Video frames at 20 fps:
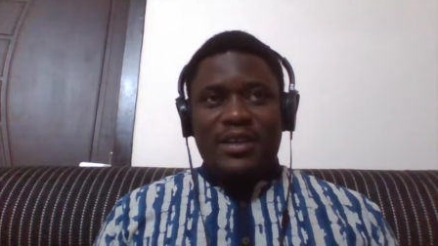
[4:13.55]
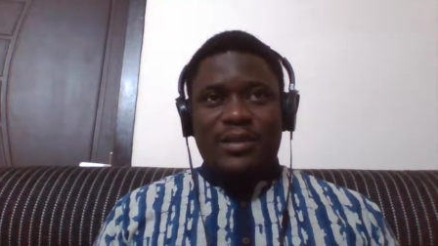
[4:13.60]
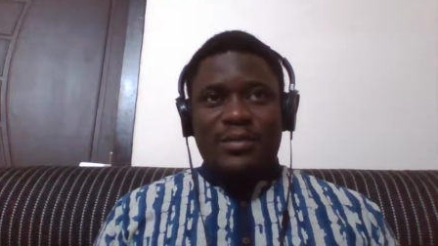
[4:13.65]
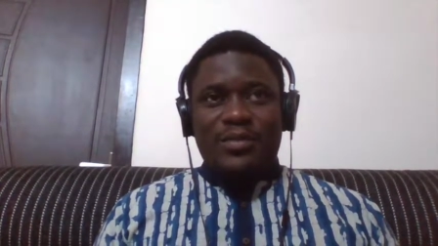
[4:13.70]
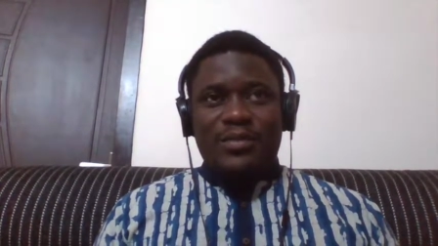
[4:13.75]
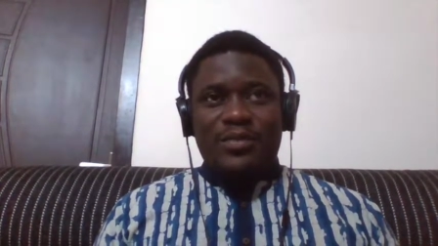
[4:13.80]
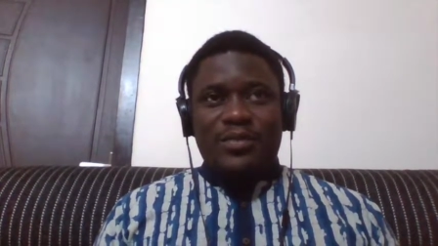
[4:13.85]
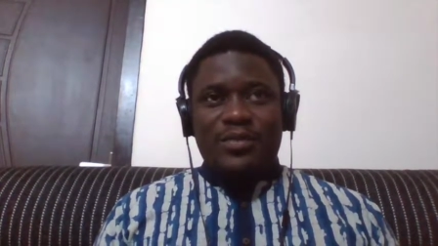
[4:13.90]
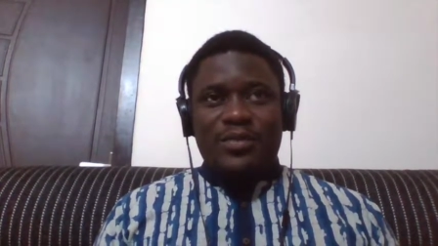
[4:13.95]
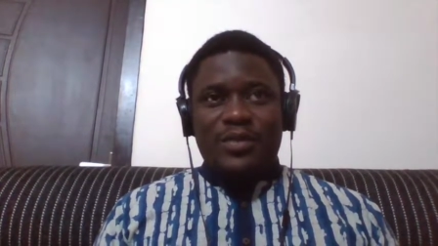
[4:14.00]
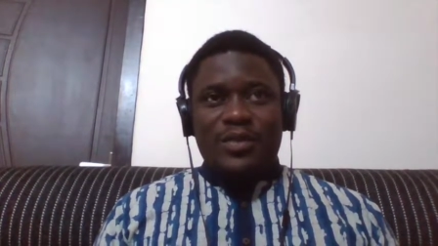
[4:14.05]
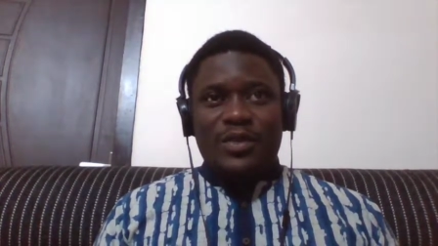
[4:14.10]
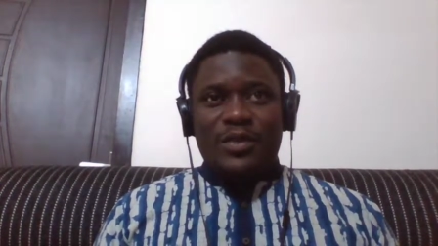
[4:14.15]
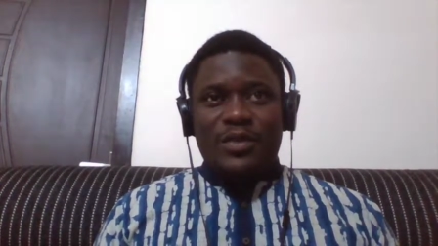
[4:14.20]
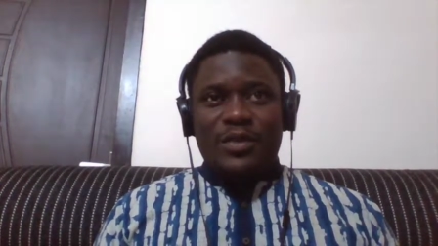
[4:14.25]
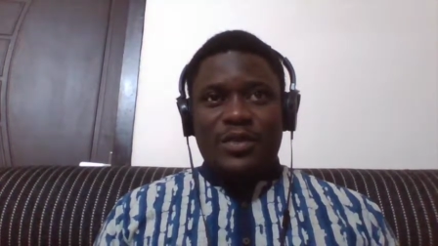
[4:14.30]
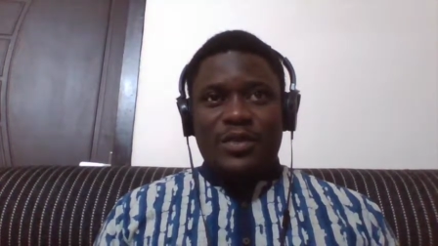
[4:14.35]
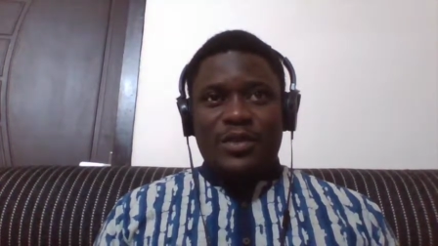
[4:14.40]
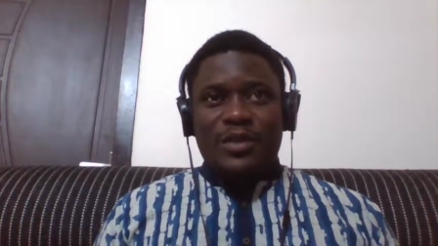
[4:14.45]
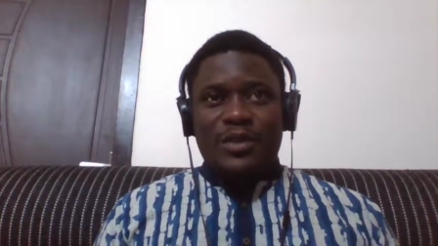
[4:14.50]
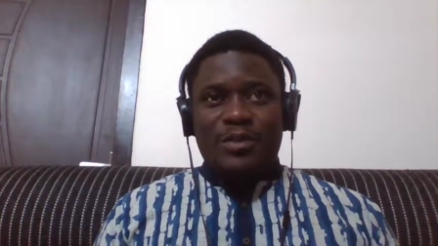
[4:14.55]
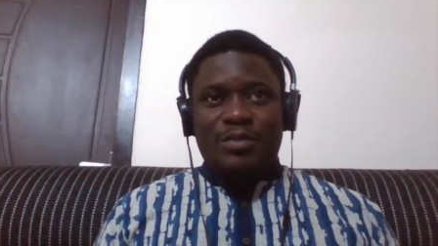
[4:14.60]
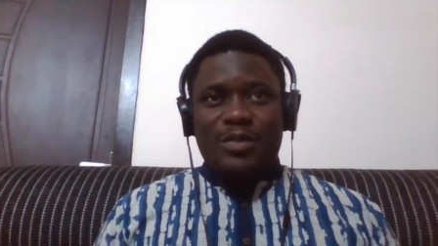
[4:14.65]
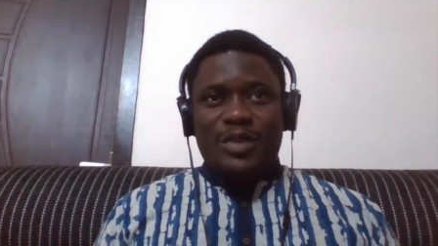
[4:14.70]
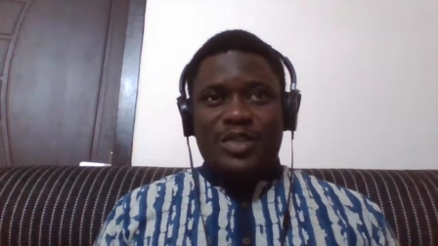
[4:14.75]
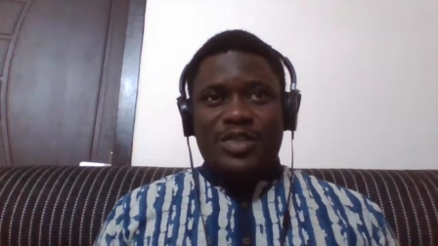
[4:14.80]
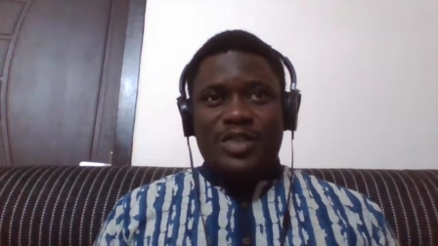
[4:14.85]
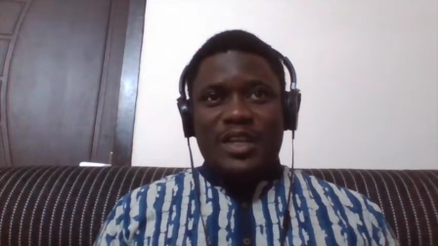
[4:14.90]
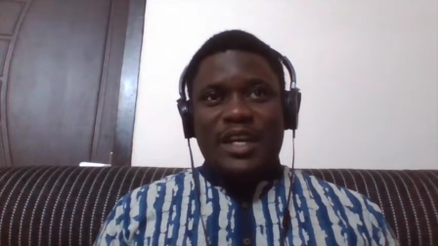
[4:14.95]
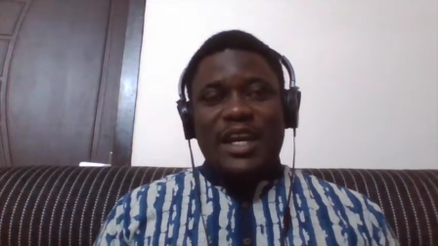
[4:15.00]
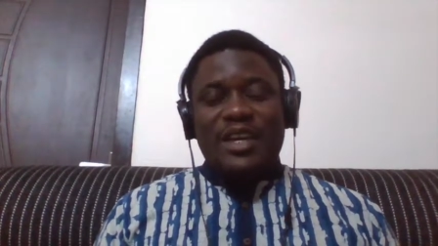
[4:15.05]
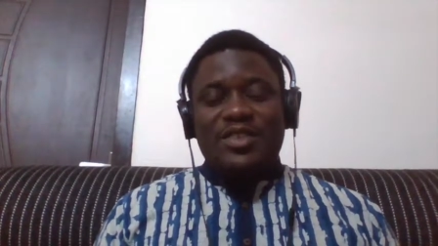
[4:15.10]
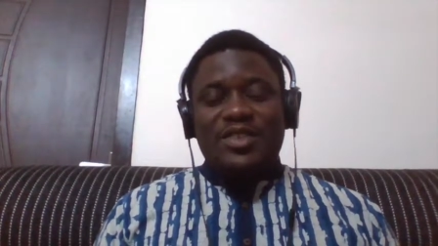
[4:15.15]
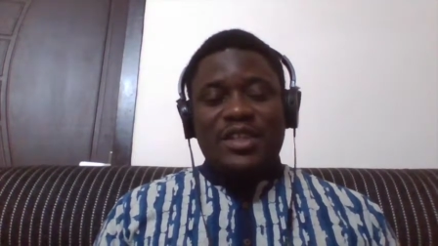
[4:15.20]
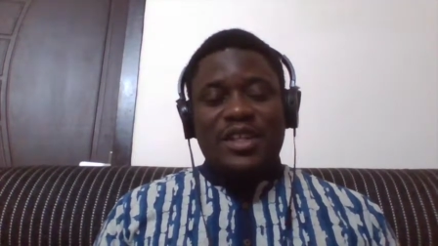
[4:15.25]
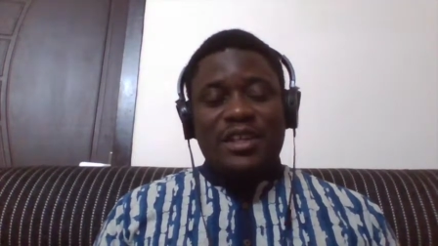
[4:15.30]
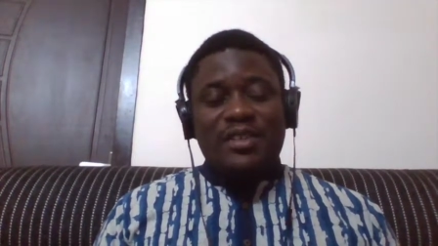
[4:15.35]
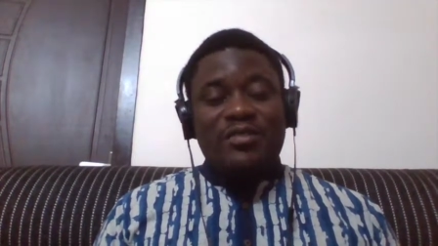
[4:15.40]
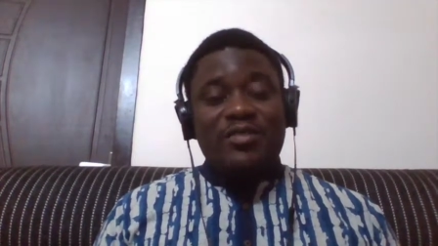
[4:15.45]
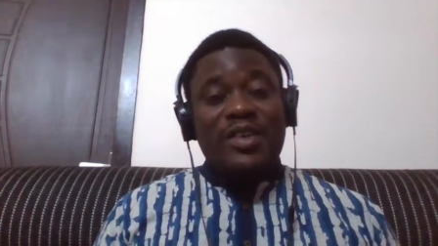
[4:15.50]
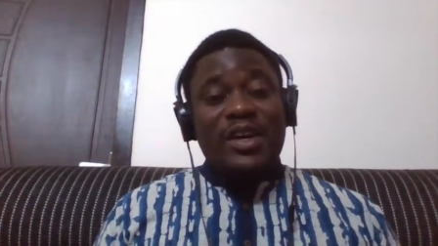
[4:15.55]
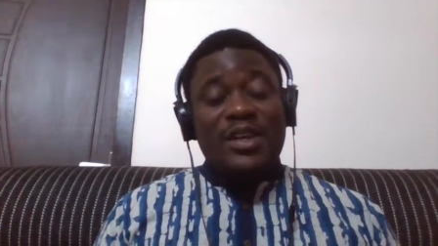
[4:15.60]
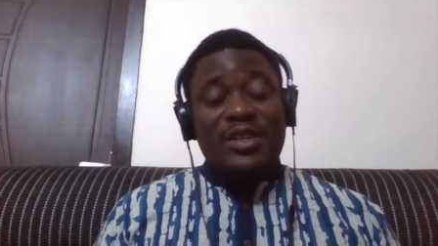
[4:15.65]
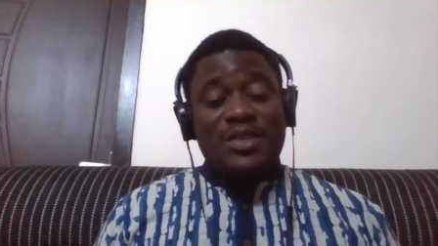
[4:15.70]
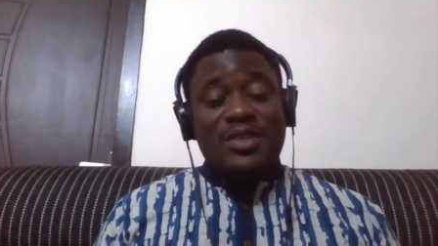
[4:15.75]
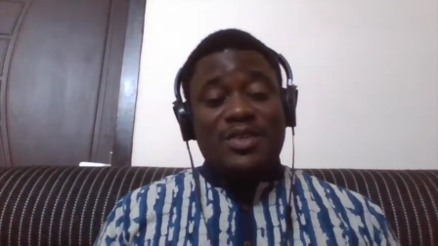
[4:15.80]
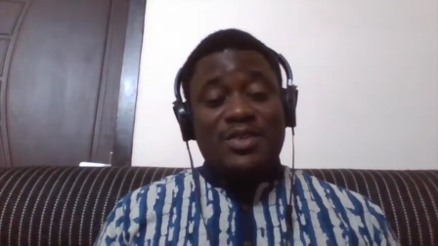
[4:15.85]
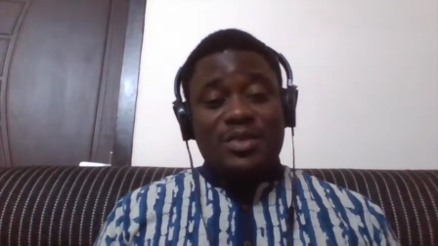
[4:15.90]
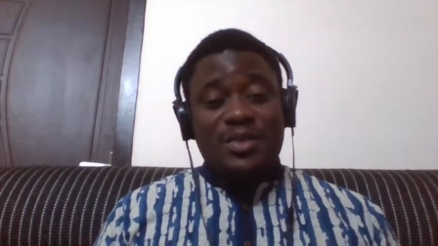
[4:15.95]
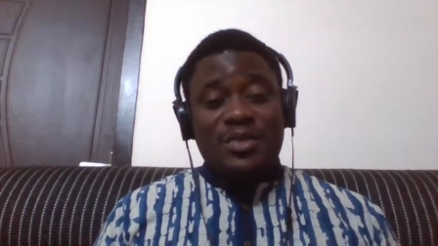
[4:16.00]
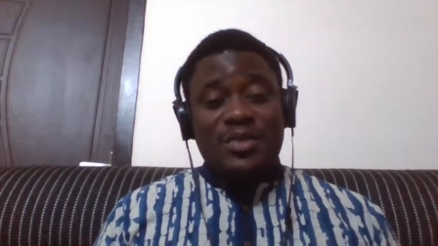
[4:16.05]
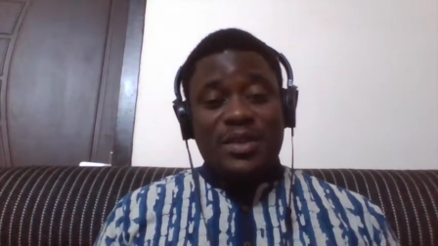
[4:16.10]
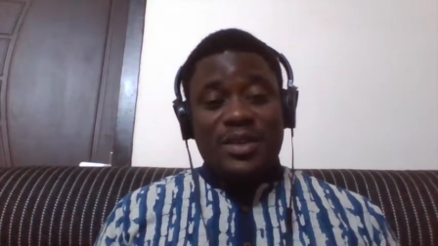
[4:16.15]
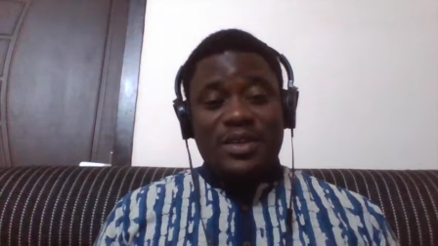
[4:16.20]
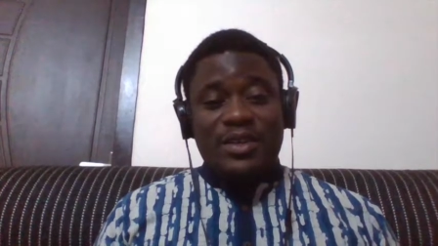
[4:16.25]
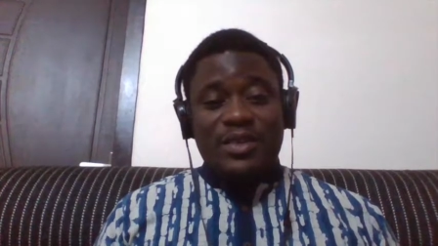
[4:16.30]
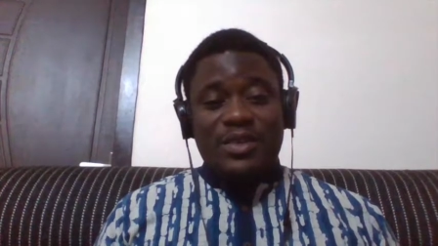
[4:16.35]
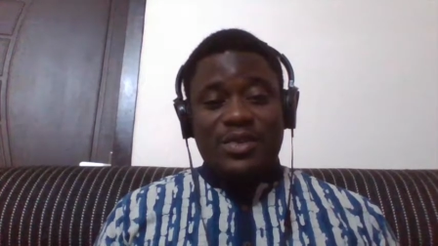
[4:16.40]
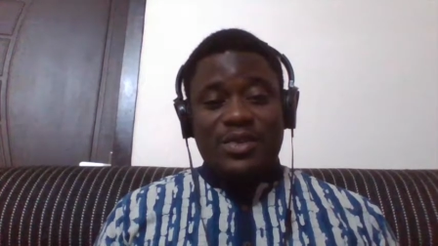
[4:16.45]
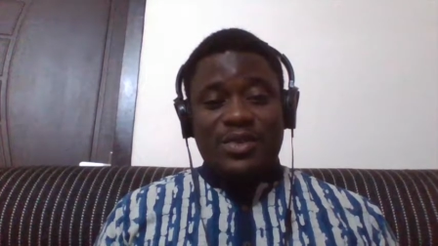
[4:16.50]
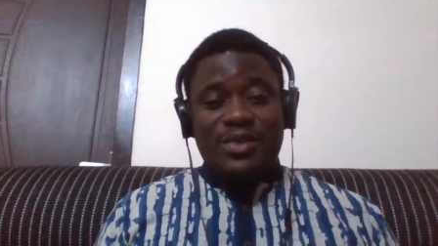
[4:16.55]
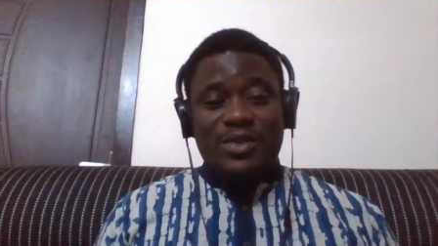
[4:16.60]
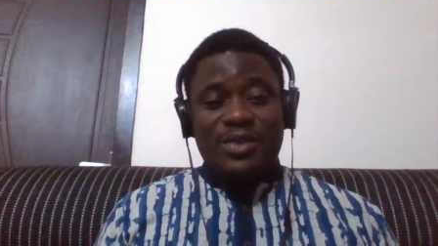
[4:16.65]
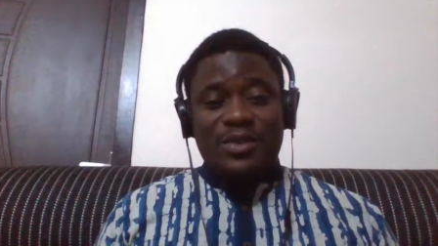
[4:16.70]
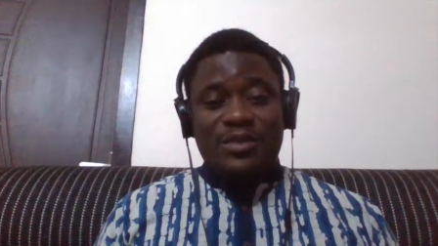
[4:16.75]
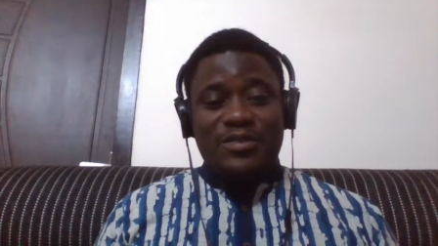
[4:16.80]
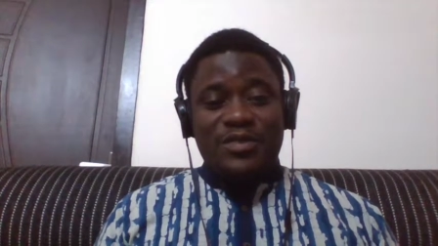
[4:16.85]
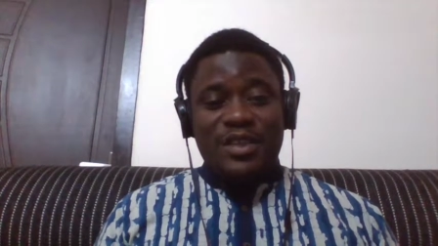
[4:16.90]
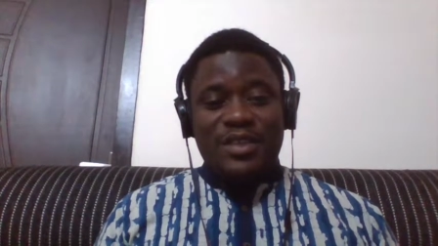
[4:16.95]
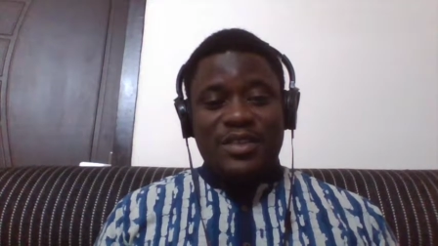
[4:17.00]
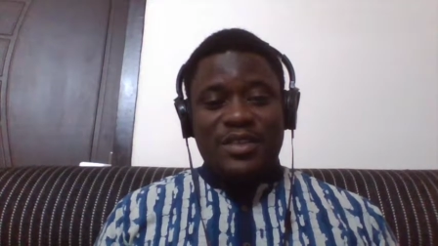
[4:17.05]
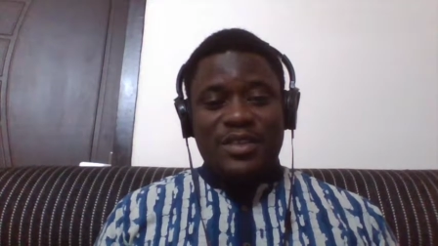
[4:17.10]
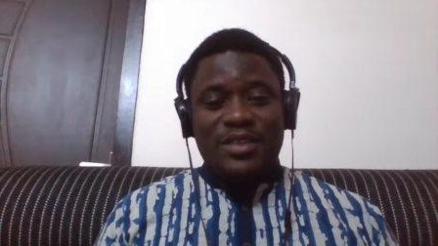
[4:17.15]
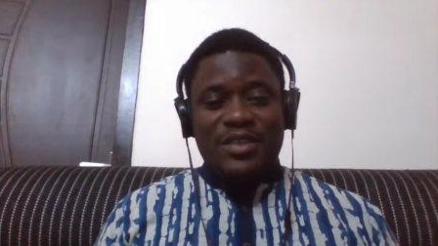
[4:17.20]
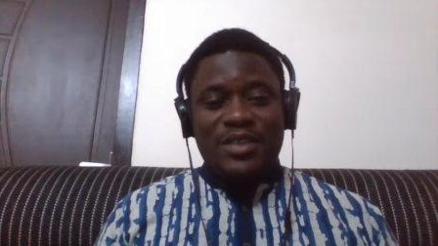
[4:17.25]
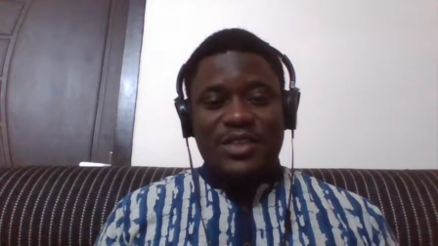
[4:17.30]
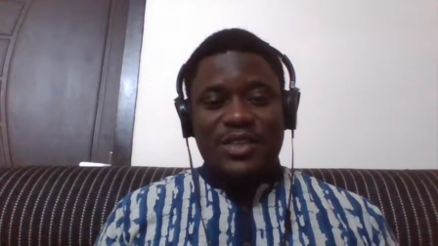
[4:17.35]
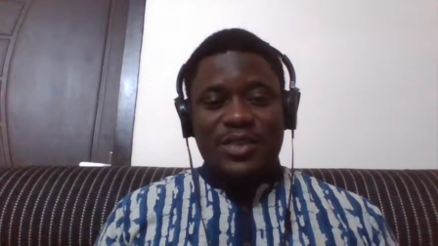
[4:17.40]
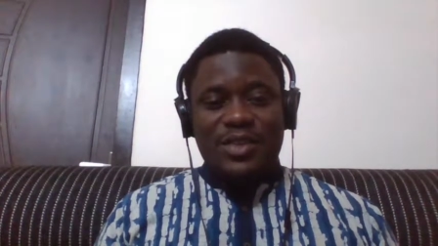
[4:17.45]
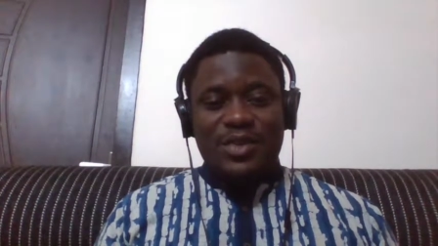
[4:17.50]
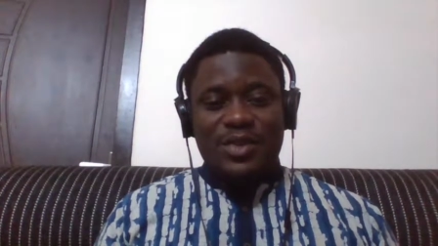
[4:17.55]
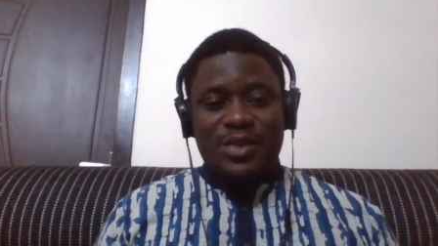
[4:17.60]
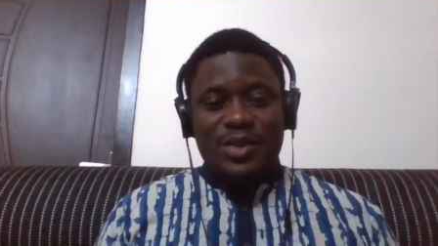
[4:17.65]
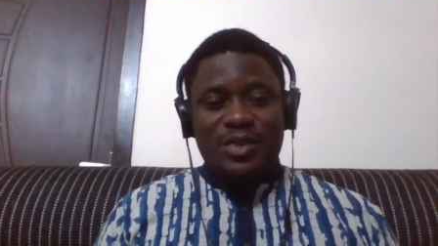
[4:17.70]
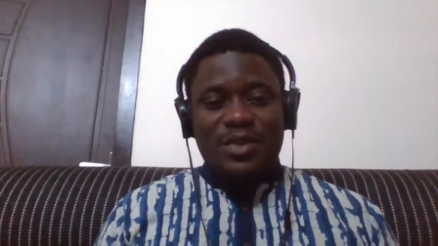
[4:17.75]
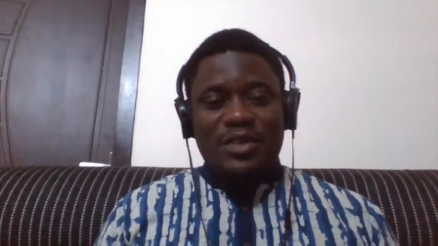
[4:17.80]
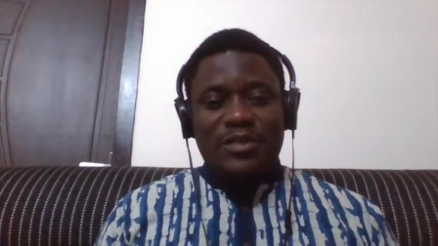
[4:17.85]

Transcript: Um, but she actually invites the readers to fill in the details.